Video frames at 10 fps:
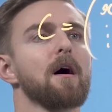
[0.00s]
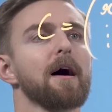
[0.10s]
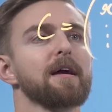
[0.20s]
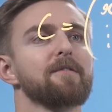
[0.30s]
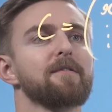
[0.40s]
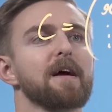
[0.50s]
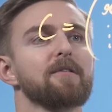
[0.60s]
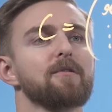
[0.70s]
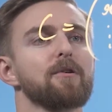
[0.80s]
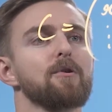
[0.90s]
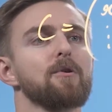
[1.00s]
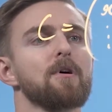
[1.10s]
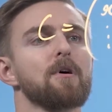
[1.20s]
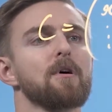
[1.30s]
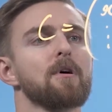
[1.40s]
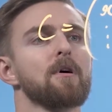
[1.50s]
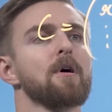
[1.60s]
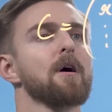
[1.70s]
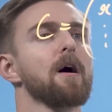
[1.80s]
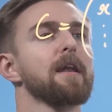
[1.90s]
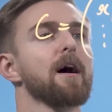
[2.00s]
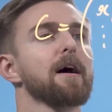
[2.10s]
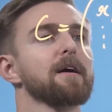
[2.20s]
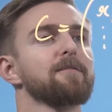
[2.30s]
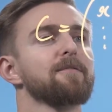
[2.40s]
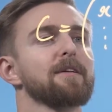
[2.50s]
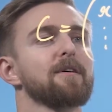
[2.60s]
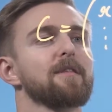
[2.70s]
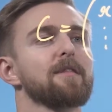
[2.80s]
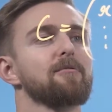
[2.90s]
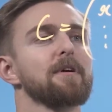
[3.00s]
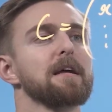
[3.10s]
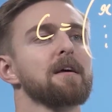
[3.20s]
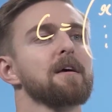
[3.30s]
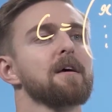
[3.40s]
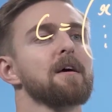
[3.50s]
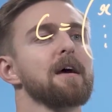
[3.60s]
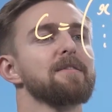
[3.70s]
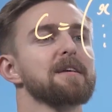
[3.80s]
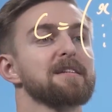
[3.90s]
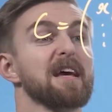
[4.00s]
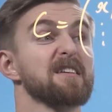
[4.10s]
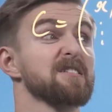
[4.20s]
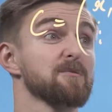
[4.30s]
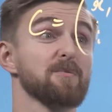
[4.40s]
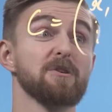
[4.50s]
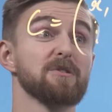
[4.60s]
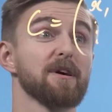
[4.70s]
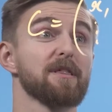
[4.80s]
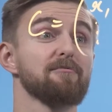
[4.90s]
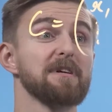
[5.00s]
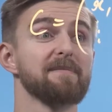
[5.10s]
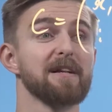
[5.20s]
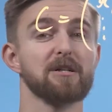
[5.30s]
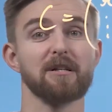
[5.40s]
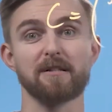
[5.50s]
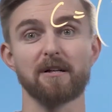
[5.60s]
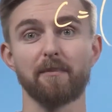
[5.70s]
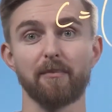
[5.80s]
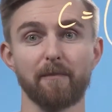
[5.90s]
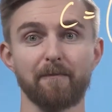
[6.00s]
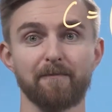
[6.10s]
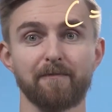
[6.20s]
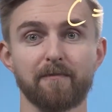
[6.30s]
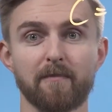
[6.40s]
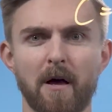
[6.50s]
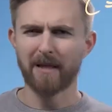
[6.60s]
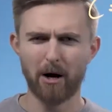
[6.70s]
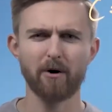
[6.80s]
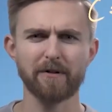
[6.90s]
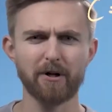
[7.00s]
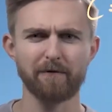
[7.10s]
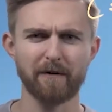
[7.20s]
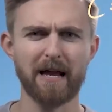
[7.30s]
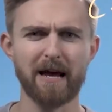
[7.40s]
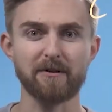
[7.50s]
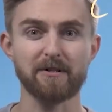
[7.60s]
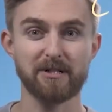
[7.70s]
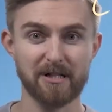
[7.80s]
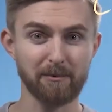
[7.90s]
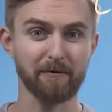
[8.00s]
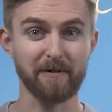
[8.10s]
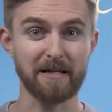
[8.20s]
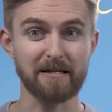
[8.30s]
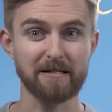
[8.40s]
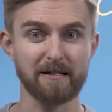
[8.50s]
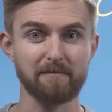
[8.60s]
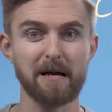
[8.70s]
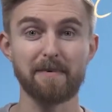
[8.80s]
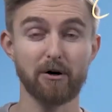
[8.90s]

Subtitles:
eigenvector 2, and eigenvector 3 in this case, as we're using a three-dimensional example. However, don't forget that some of these may be